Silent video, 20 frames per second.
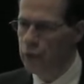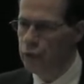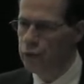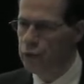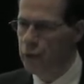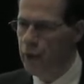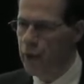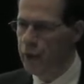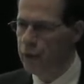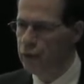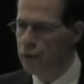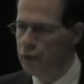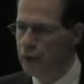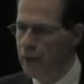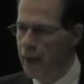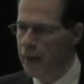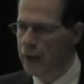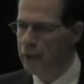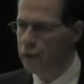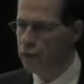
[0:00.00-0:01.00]

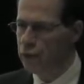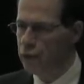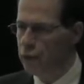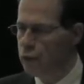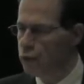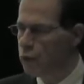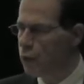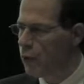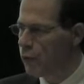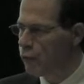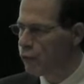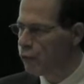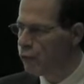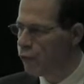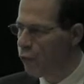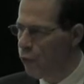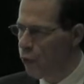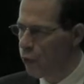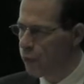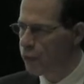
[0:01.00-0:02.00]
translates into a
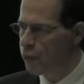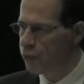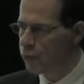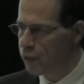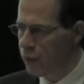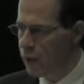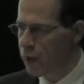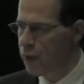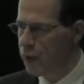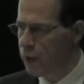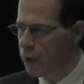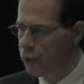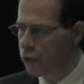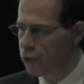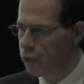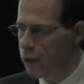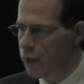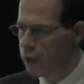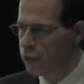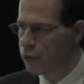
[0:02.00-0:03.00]
4%
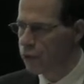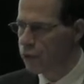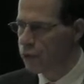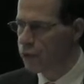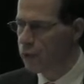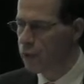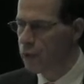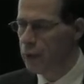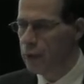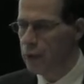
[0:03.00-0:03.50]
increase